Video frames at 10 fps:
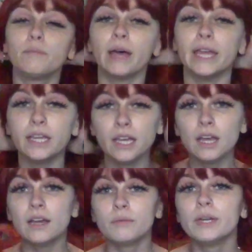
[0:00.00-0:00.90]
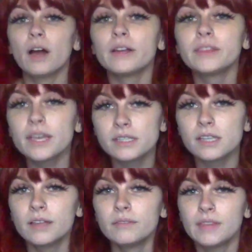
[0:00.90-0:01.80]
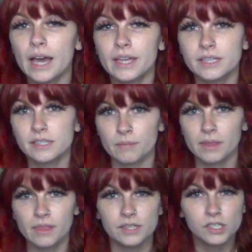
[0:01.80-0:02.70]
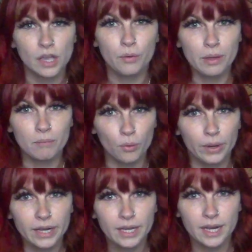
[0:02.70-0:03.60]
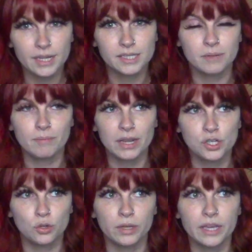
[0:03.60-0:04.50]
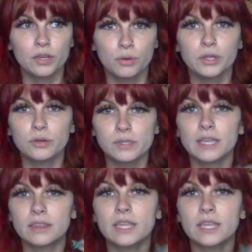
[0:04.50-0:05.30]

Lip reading: But regardless, that is something that's so important is to make sure that you are using